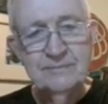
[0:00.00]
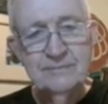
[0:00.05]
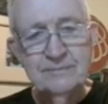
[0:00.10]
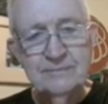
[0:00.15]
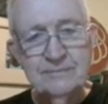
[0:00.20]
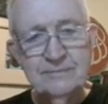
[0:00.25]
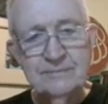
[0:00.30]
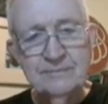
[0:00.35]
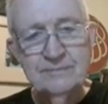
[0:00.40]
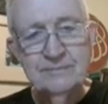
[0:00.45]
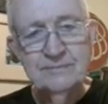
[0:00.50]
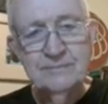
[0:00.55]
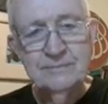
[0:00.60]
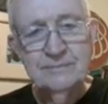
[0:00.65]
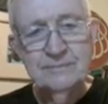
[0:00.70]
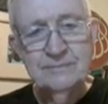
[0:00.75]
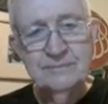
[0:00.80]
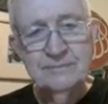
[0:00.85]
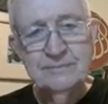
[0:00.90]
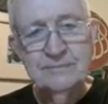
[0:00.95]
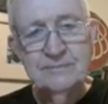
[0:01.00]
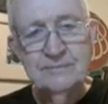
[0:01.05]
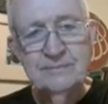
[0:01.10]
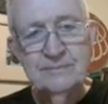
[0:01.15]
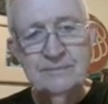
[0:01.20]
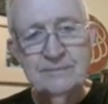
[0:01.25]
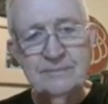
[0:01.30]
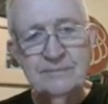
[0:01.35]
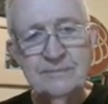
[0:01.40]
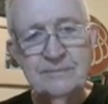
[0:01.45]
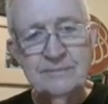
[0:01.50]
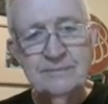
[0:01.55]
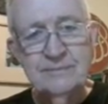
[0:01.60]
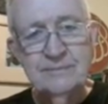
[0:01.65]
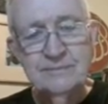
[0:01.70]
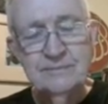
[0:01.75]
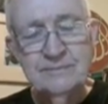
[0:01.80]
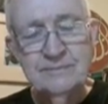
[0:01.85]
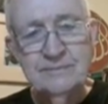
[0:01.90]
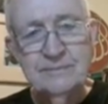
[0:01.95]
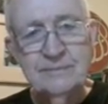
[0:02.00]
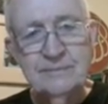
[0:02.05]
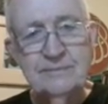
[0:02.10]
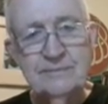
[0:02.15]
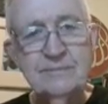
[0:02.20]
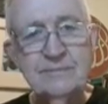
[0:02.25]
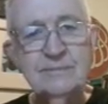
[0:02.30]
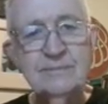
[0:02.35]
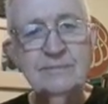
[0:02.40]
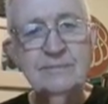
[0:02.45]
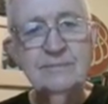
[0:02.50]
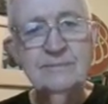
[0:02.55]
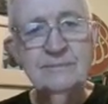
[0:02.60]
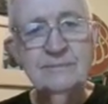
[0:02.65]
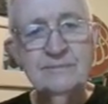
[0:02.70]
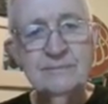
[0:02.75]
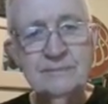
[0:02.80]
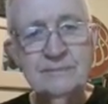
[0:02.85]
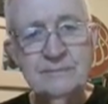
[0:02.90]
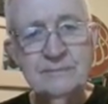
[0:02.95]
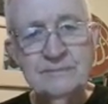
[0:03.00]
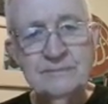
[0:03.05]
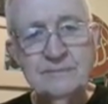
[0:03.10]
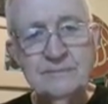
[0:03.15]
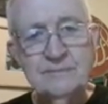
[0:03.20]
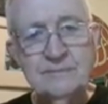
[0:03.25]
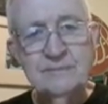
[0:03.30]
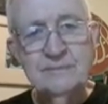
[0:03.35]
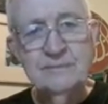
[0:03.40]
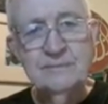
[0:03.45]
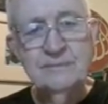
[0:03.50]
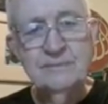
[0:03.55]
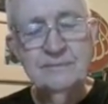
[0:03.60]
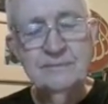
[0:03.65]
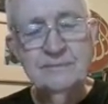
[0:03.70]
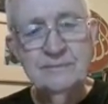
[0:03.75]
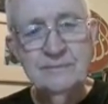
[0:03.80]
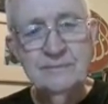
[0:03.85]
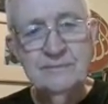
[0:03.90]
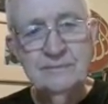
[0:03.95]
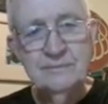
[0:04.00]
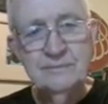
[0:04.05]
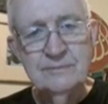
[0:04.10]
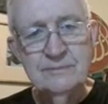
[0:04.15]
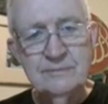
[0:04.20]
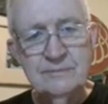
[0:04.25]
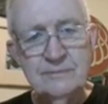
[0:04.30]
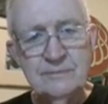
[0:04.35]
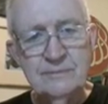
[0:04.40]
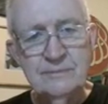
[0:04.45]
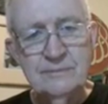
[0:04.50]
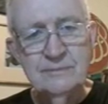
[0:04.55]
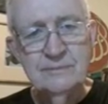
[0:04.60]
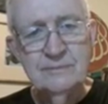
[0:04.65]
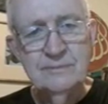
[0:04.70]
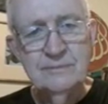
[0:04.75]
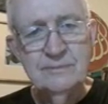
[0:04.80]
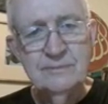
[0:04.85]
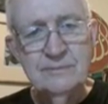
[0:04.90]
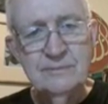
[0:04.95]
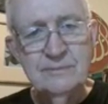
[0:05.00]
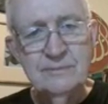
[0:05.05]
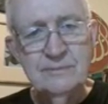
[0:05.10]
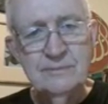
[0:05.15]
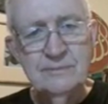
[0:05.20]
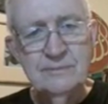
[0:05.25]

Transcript: This person isn't speaking.